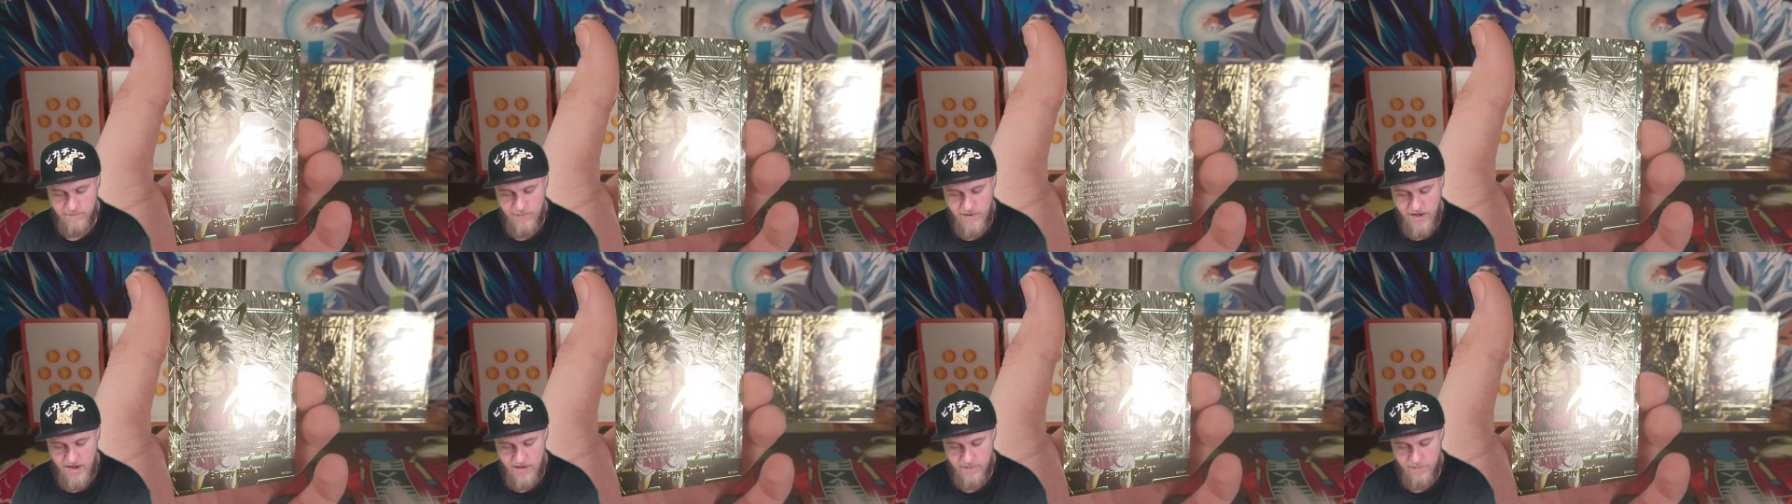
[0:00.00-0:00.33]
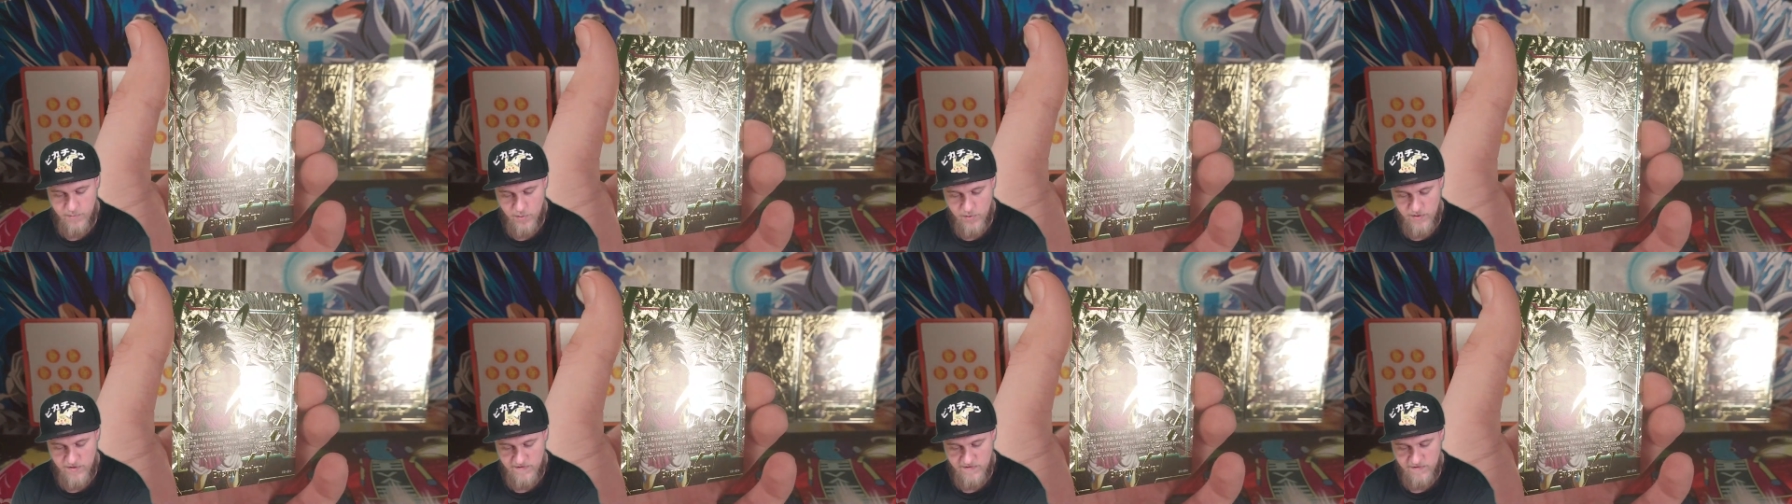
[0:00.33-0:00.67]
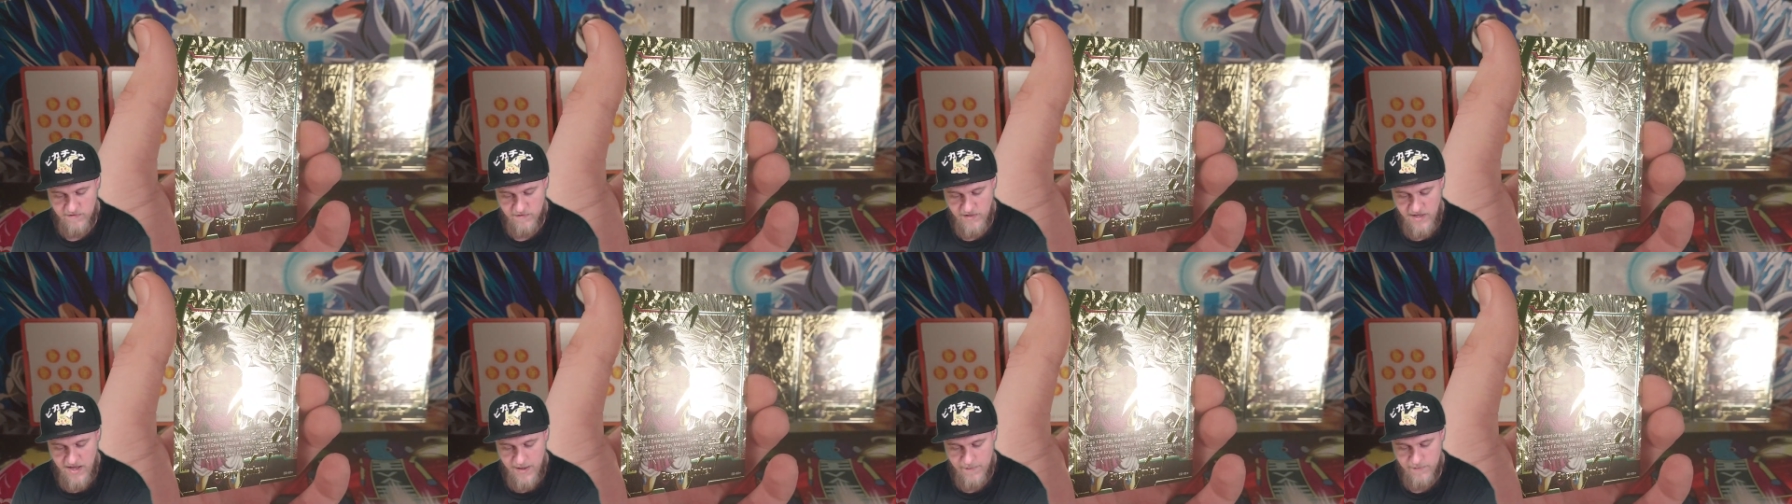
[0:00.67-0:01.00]
bad boys
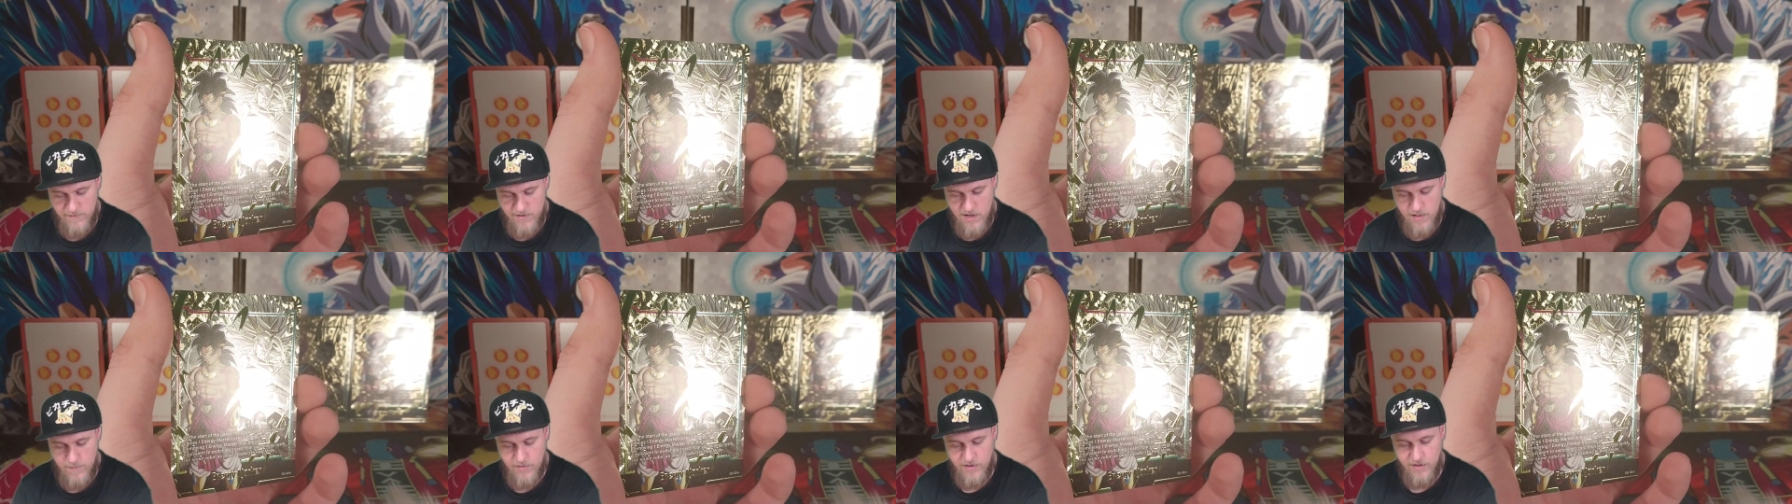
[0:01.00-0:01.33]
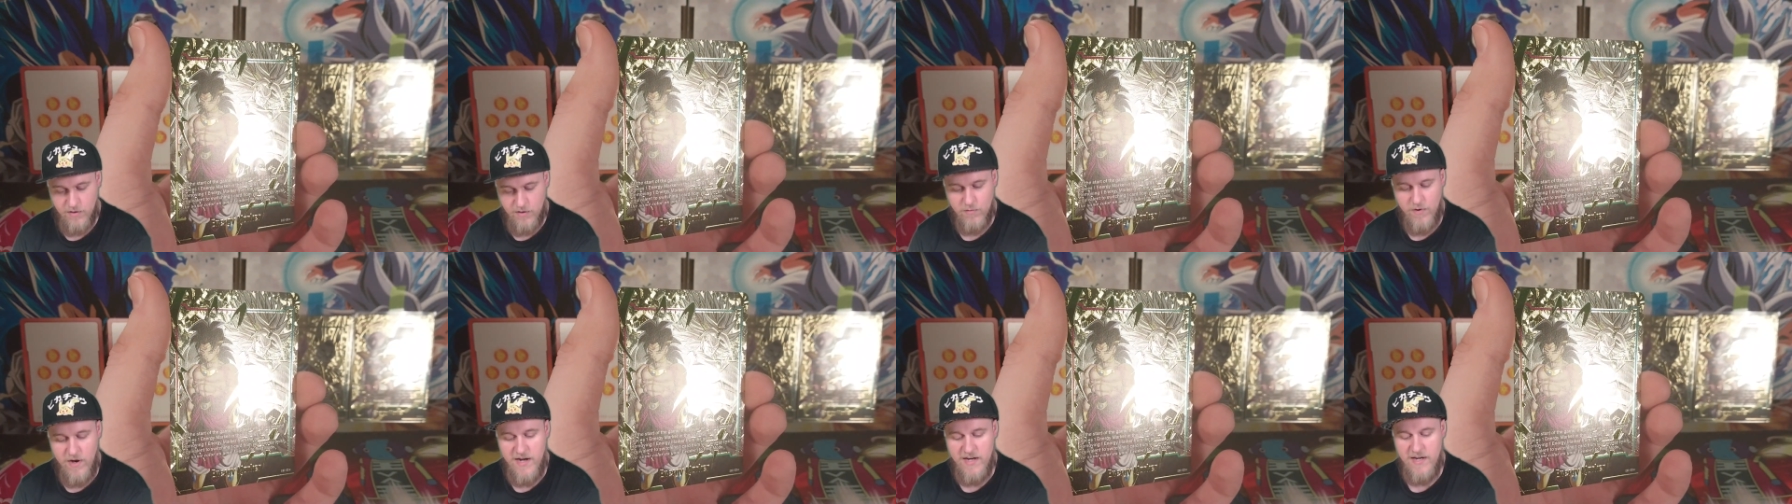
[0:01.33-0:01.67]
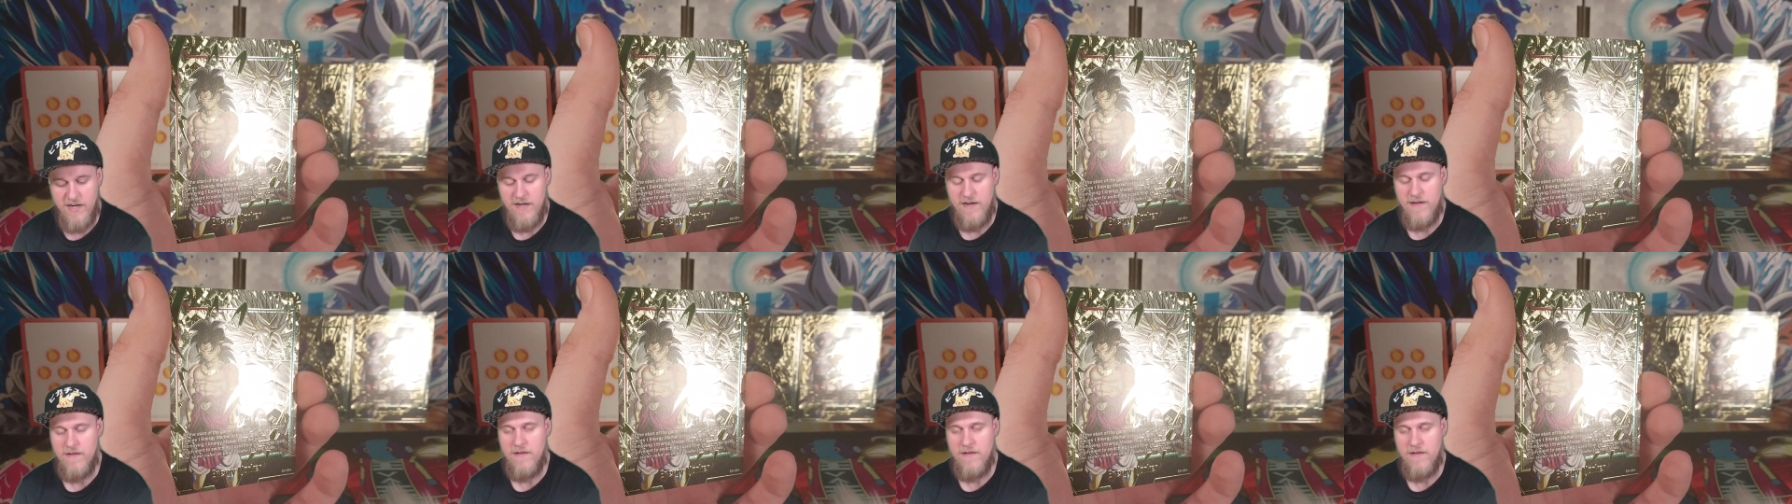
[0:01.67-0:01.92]
slabbed up and graded,